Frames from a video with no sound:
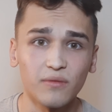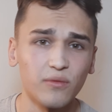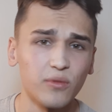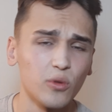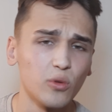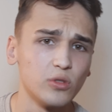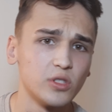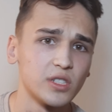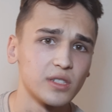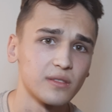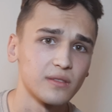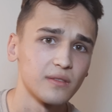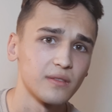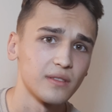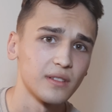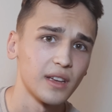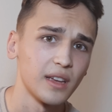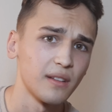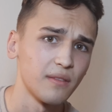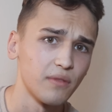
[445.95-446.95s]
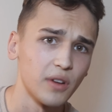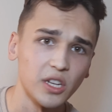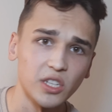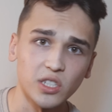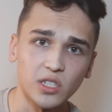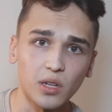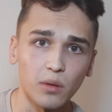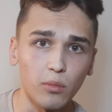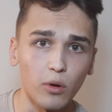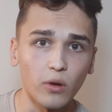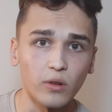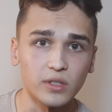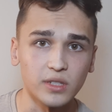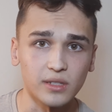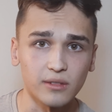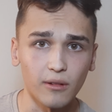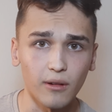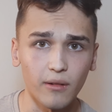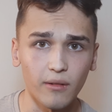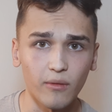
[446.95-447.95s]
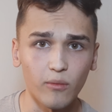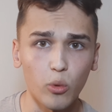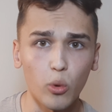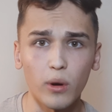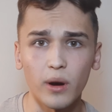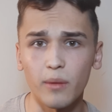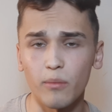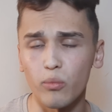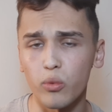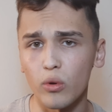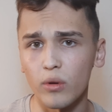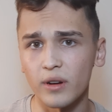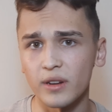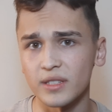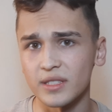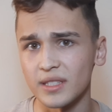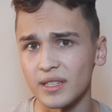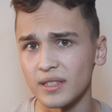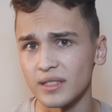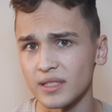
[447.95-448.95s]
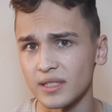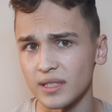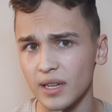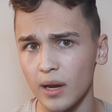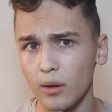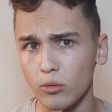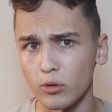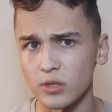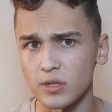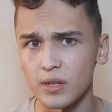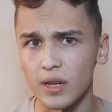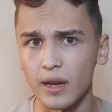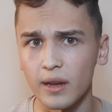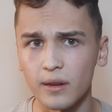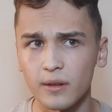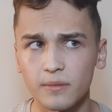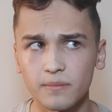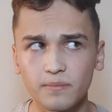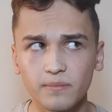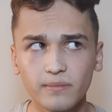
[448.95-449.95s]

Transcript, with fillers: fruit and vegetables were important since I was like